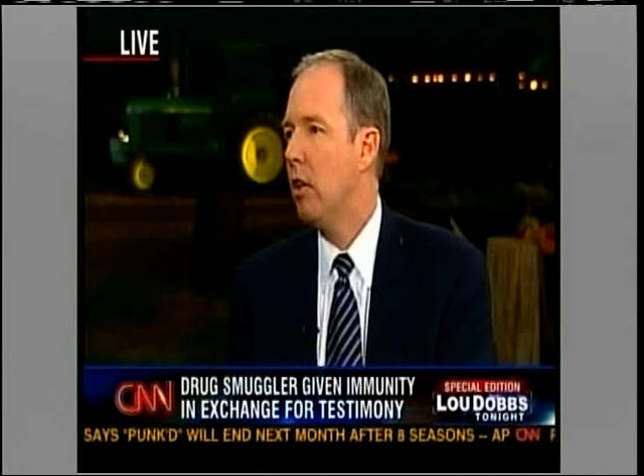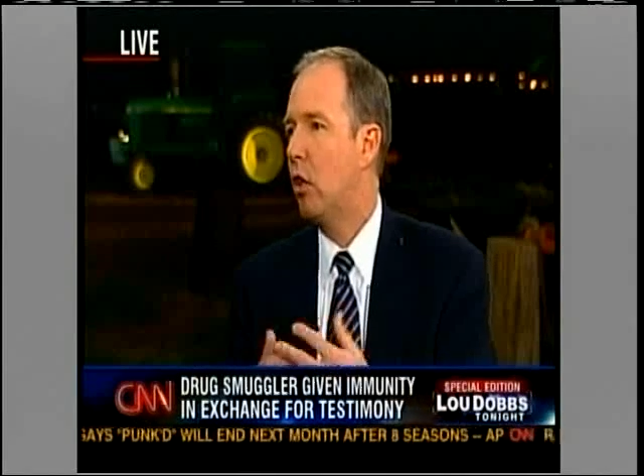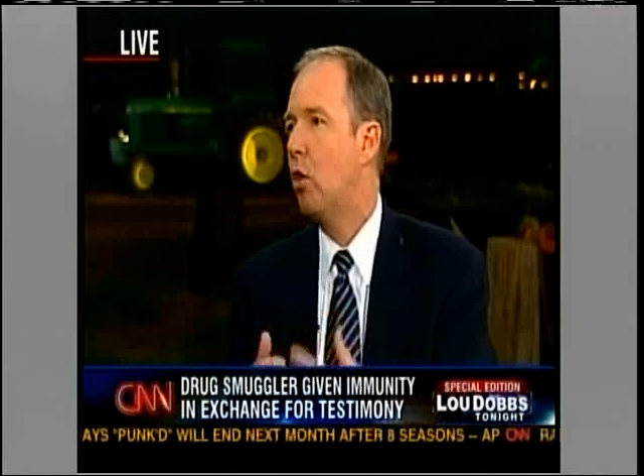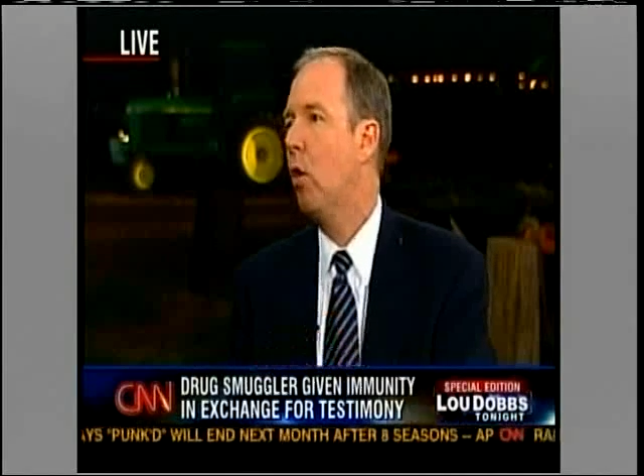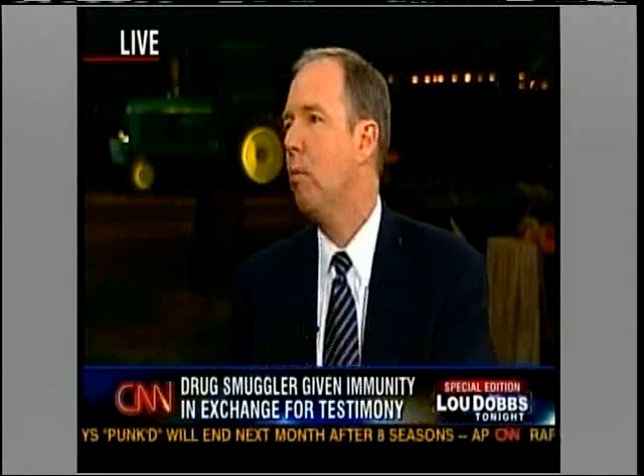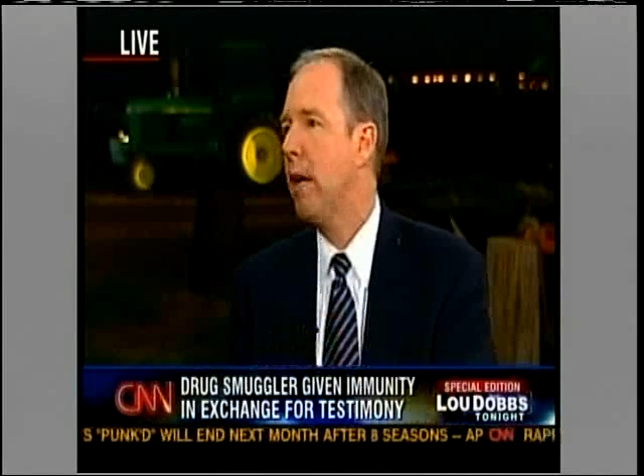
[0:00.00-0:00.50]

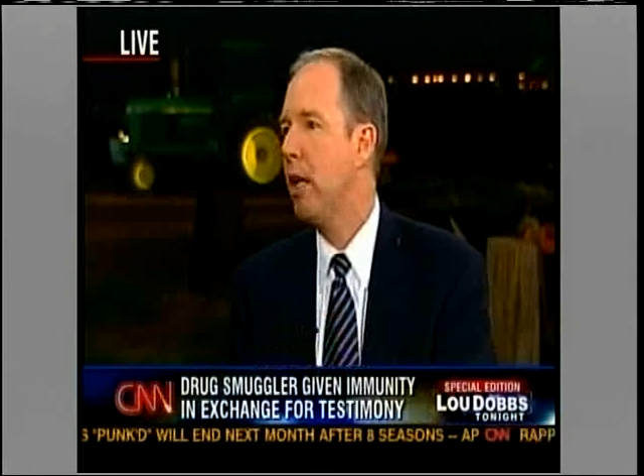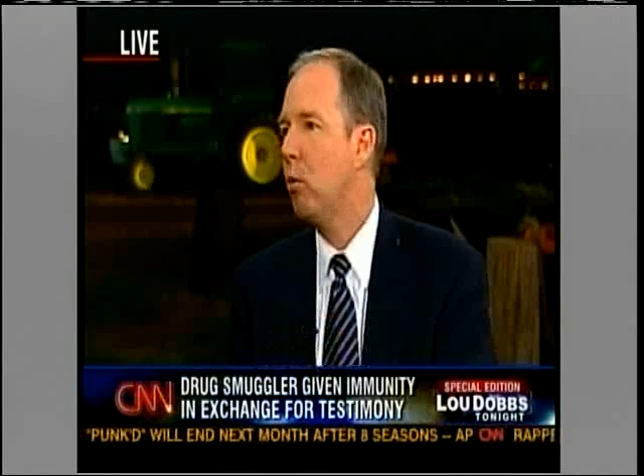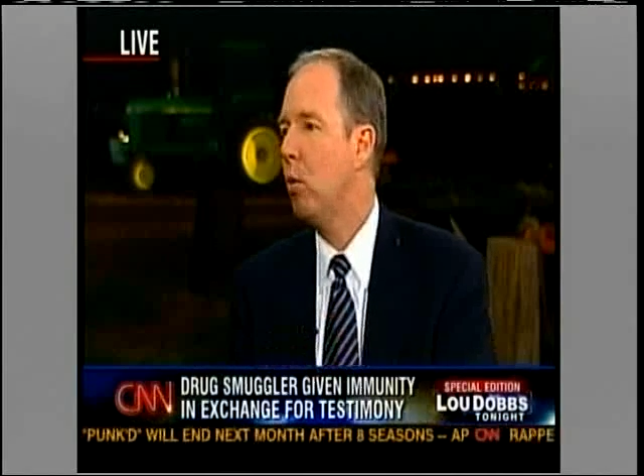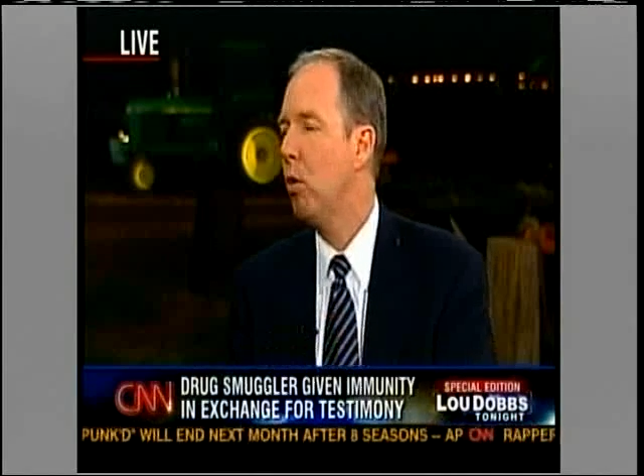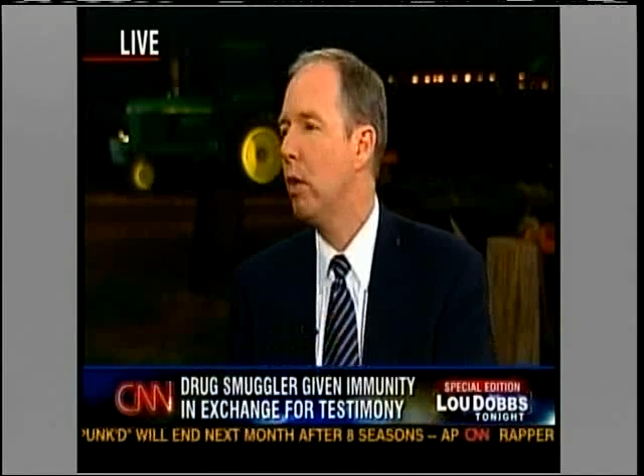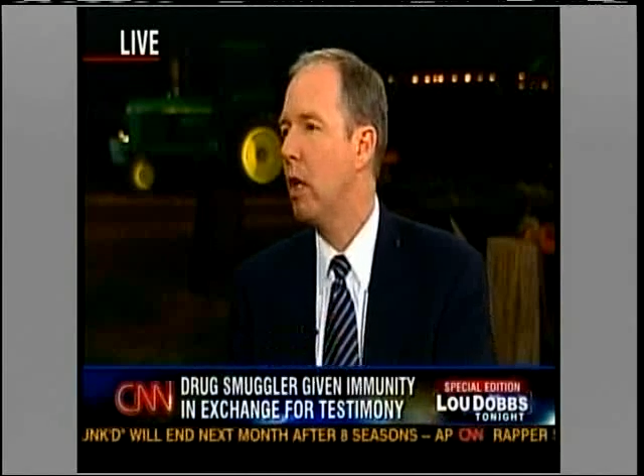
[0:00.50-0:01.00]
The court made
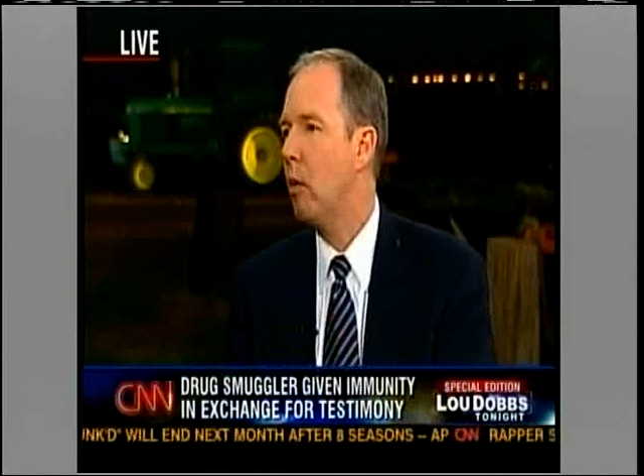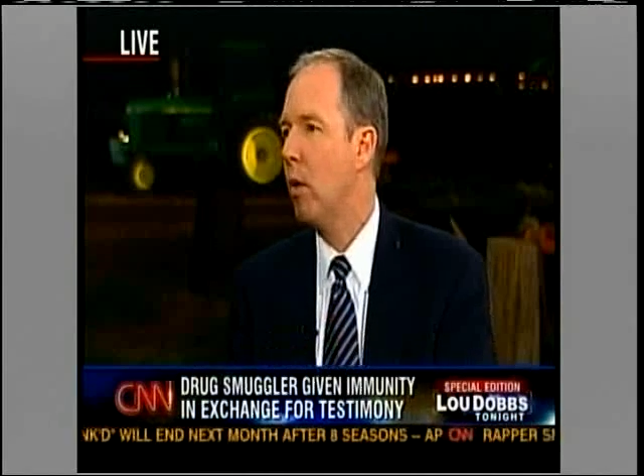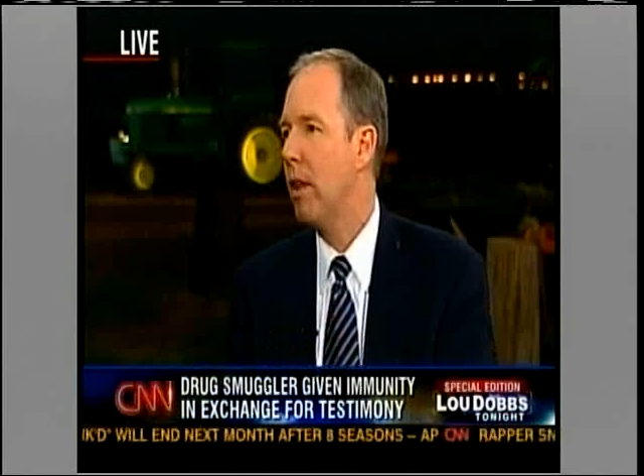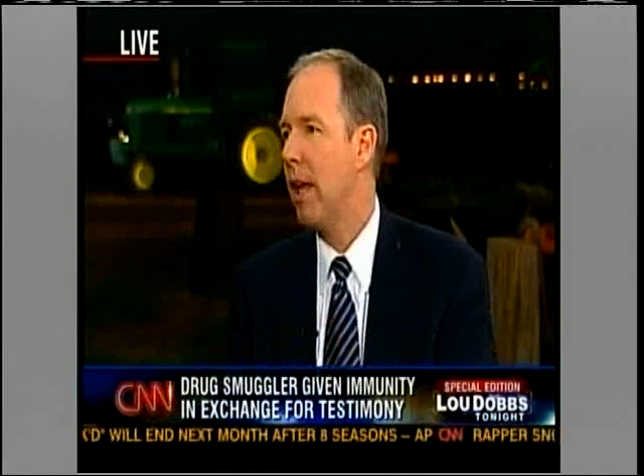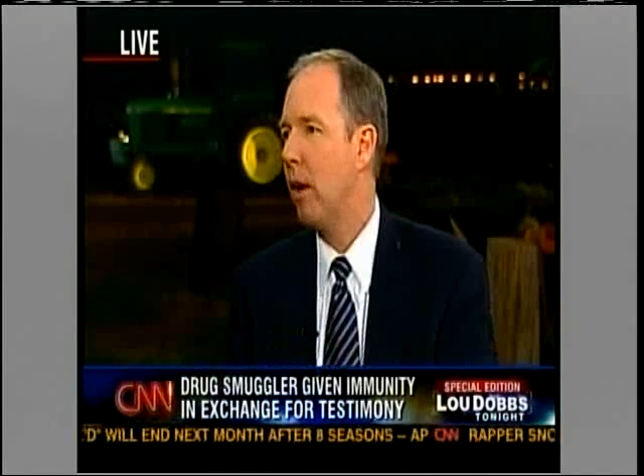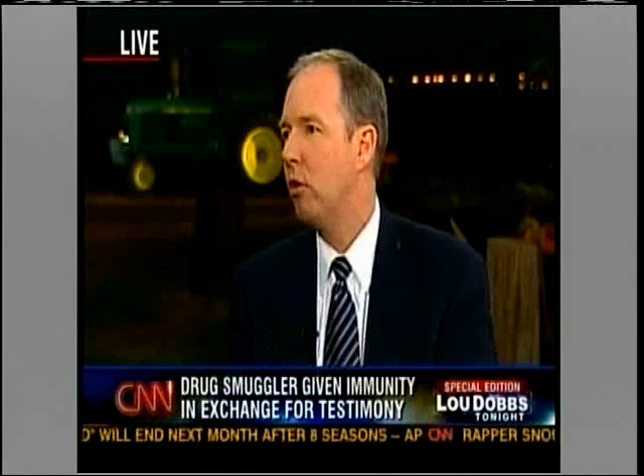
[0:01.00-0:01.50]
a ruling
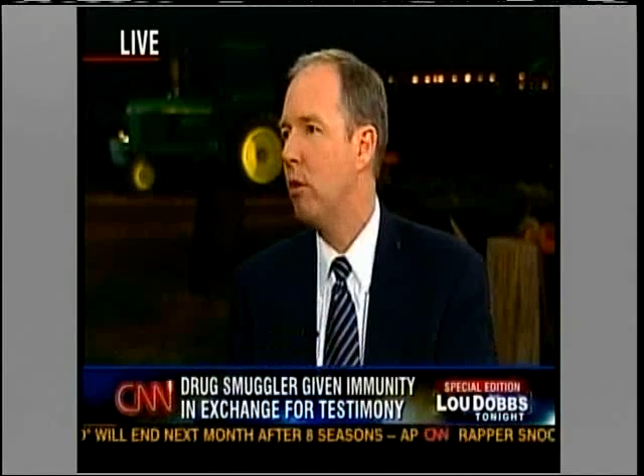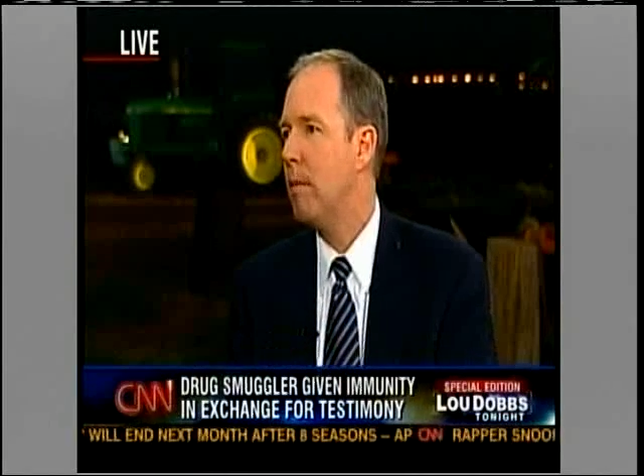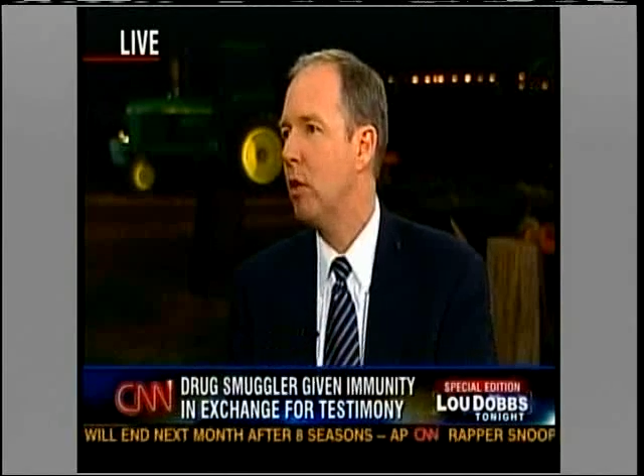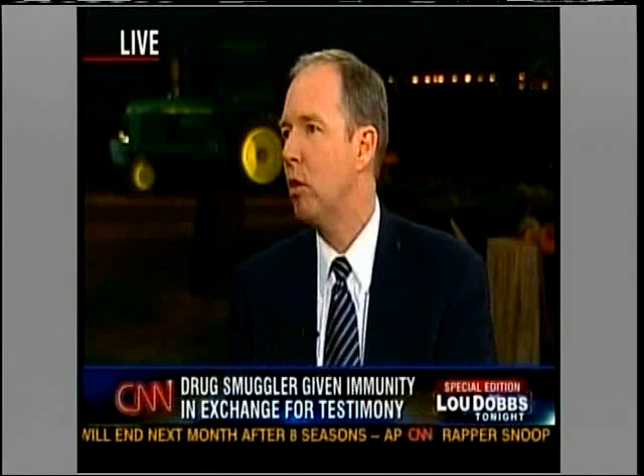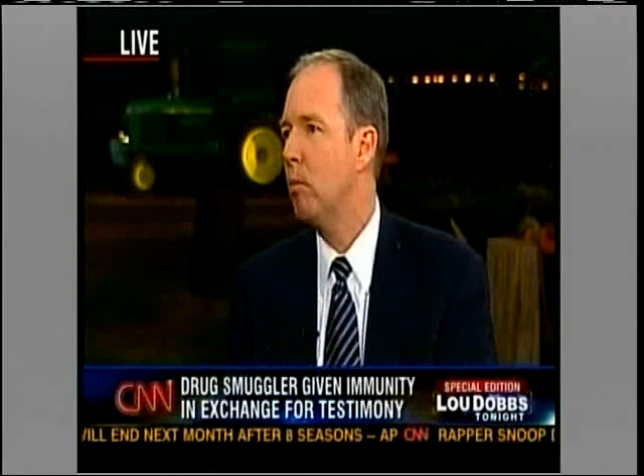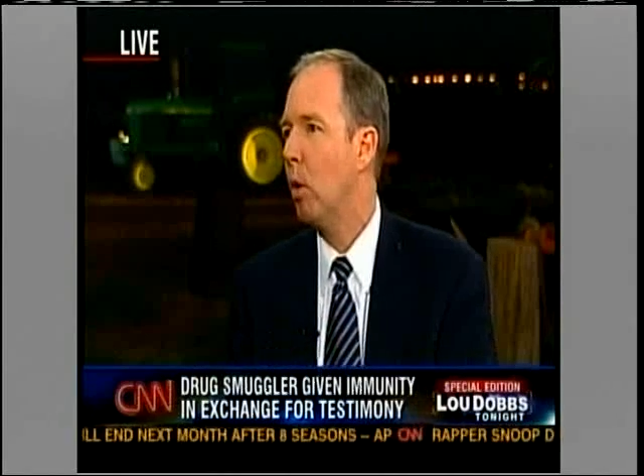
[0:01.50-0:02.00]
on whether that was
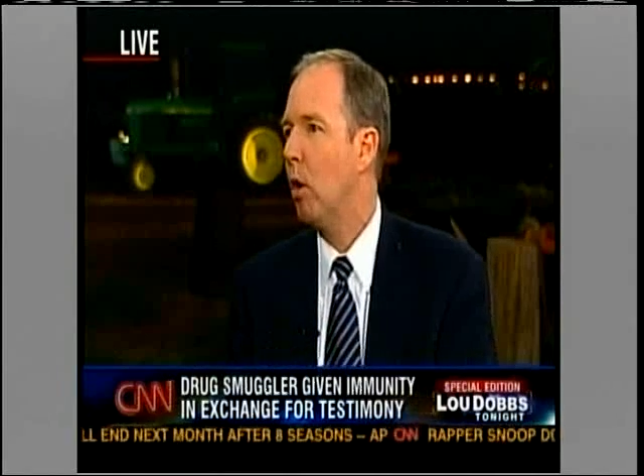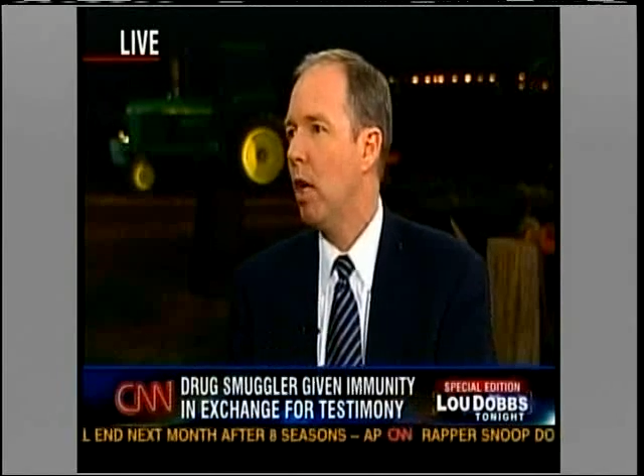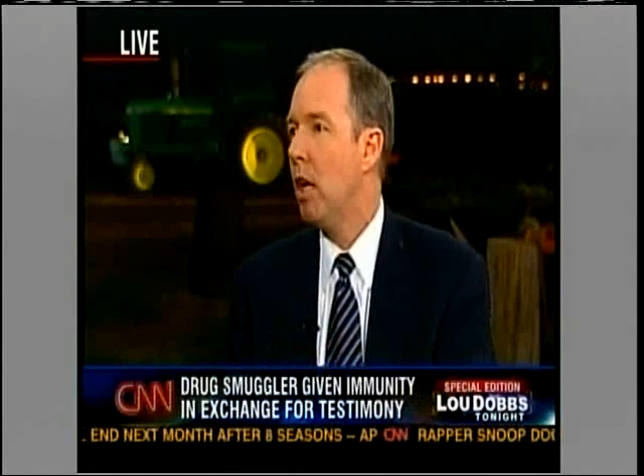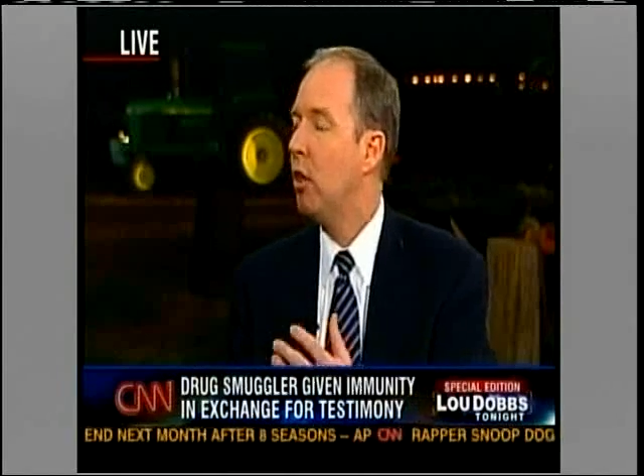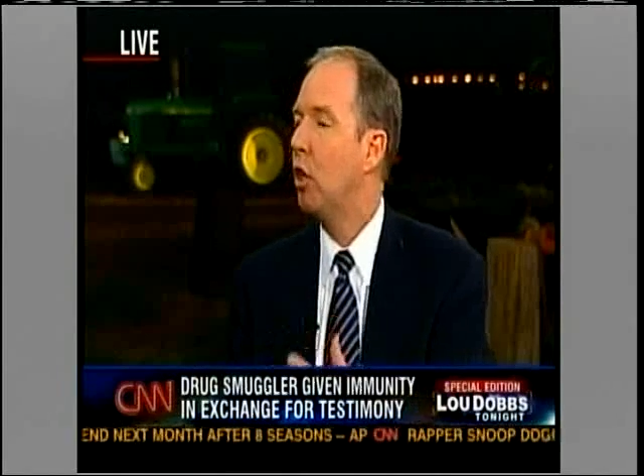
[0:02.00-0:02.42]
admissible.